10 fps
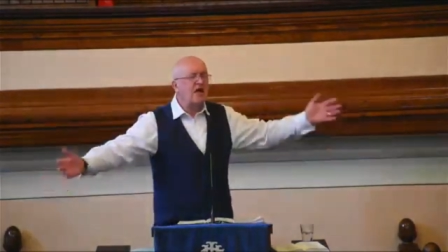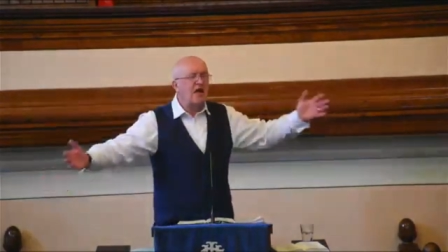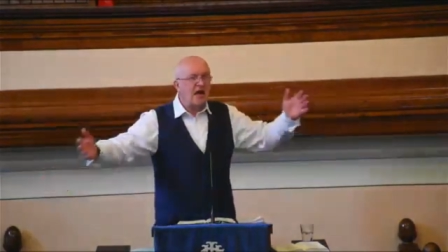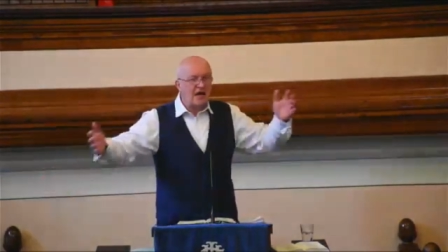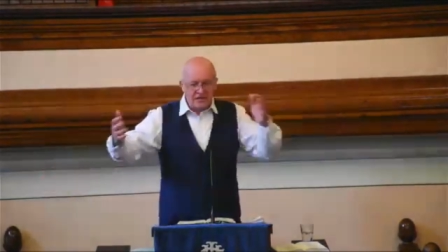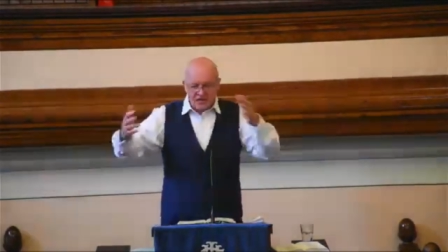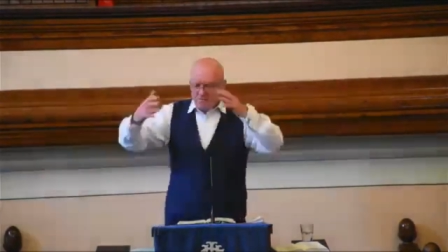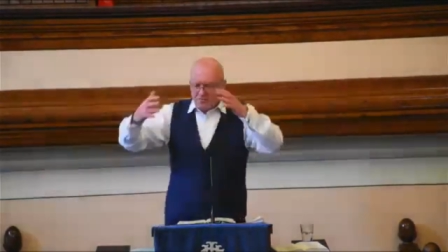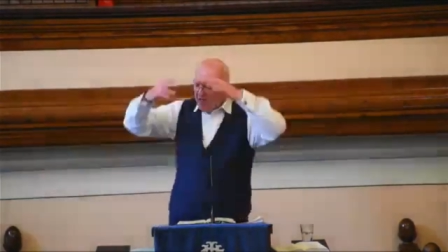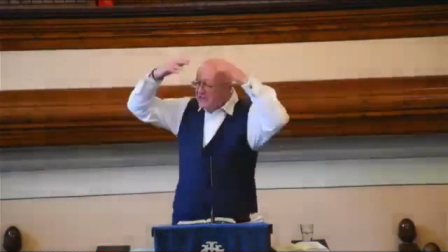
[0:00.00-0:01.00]
and your
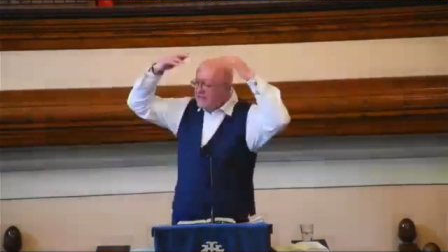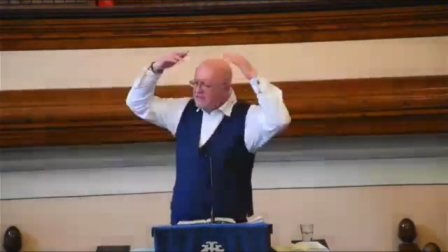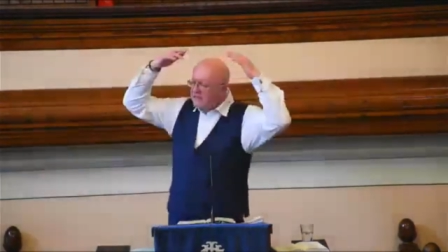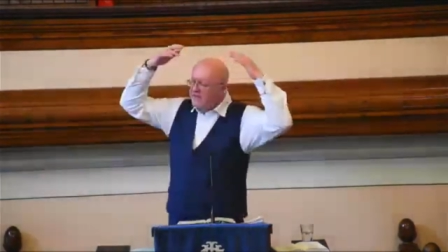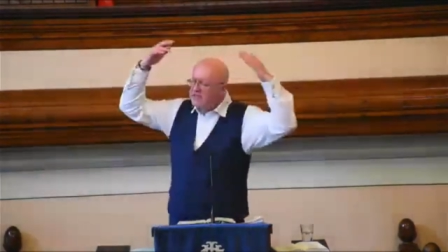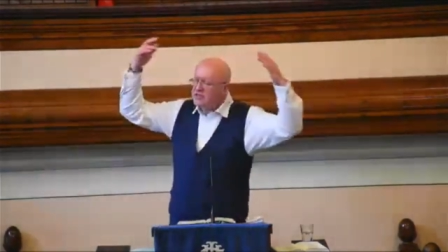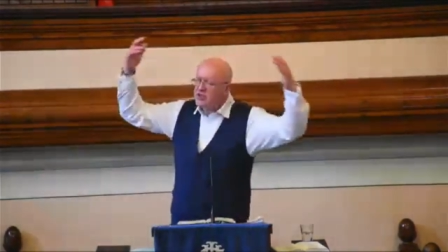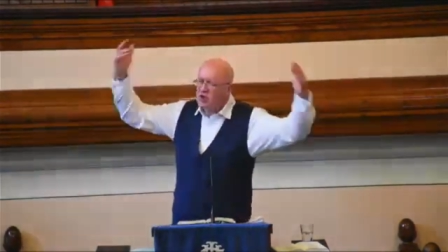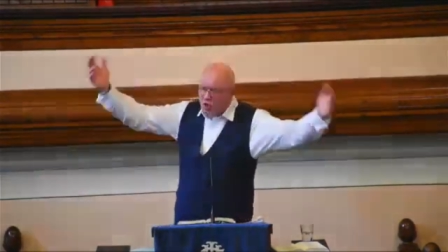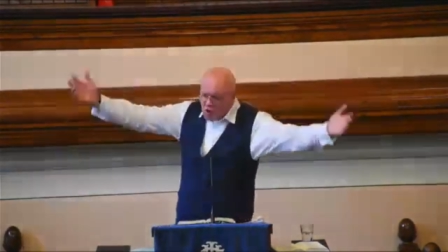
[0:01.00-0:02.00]
mind is in this
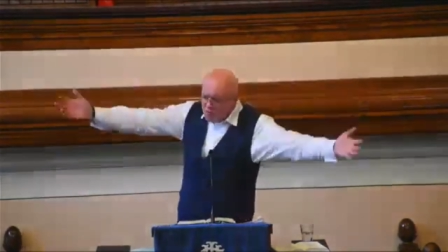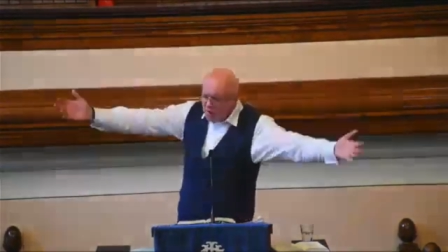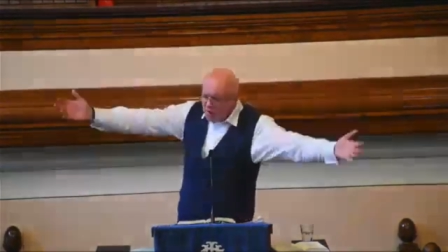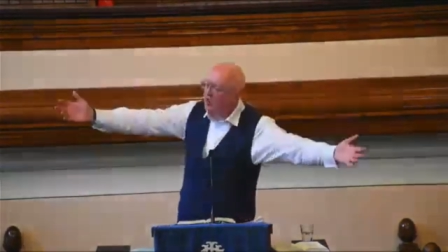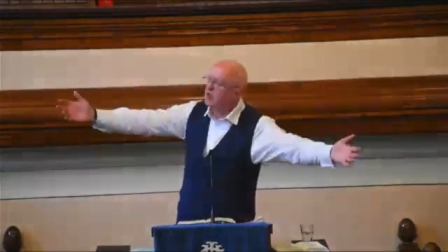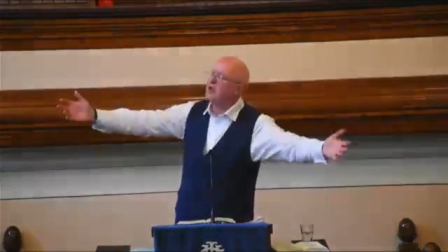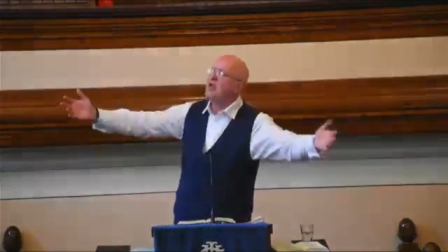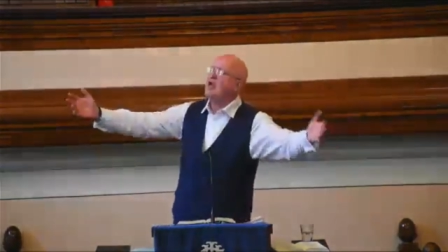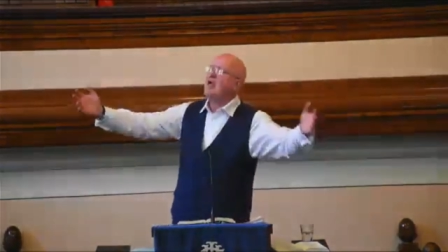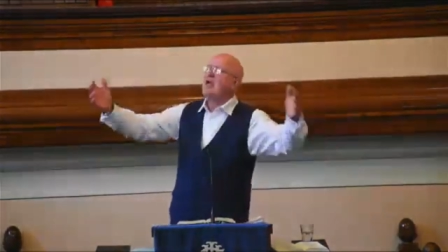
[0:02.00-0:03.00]
turmoil.
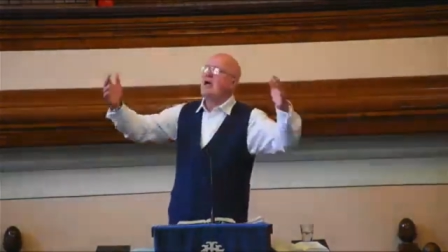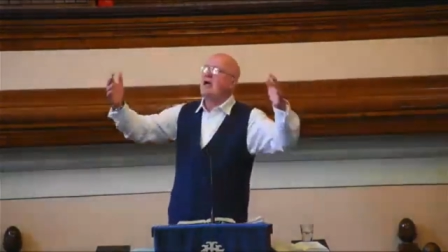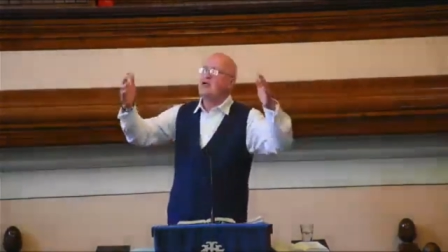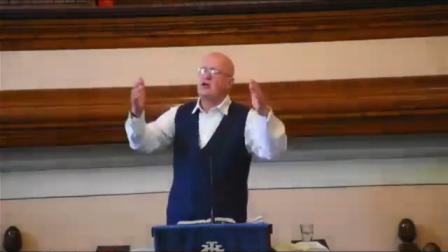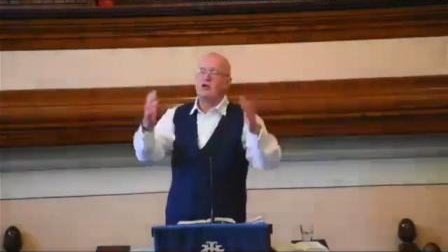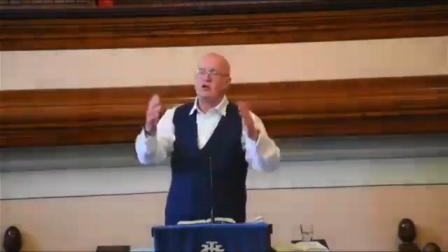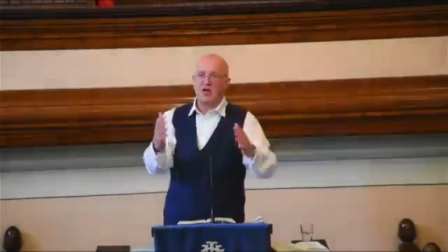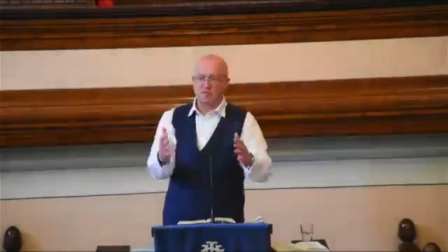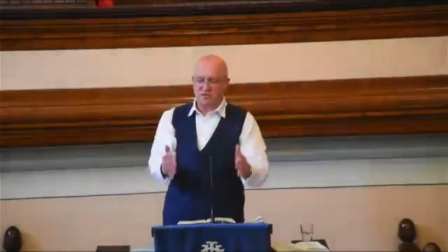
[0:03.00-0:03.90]
And here comes the